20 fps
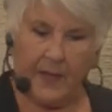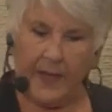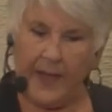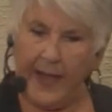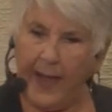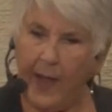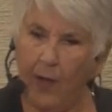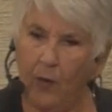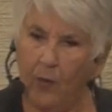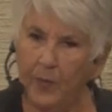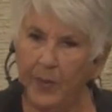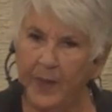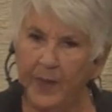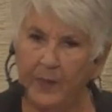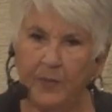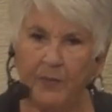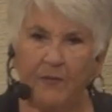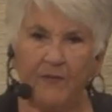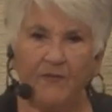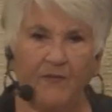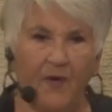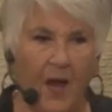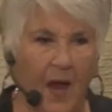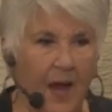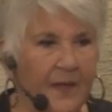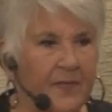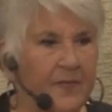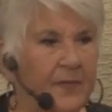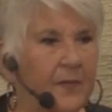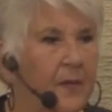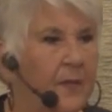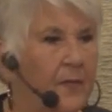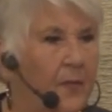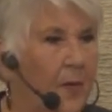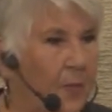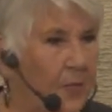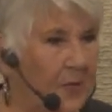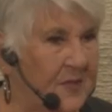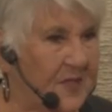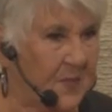Help people find the
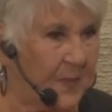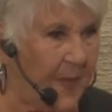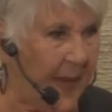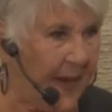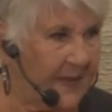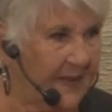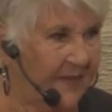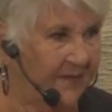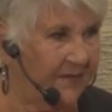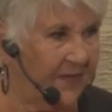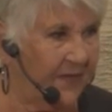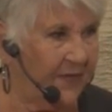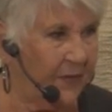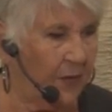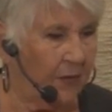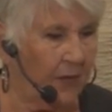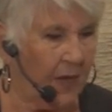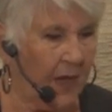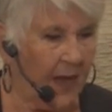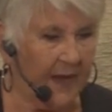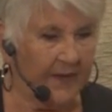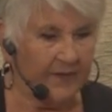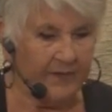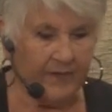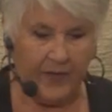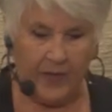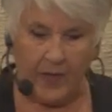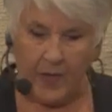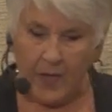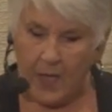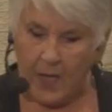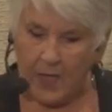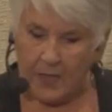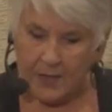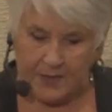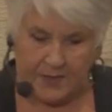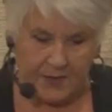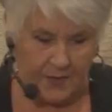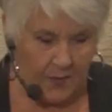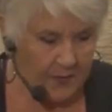perspective in their life
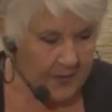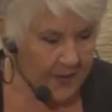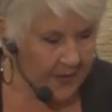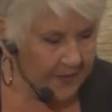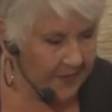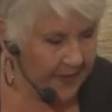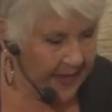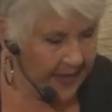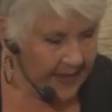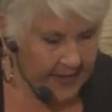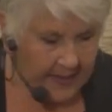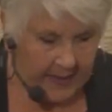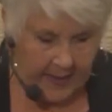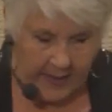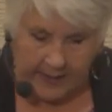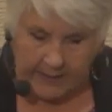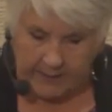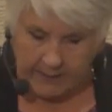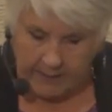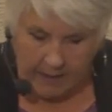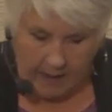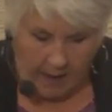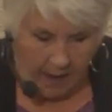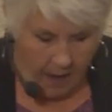so that they can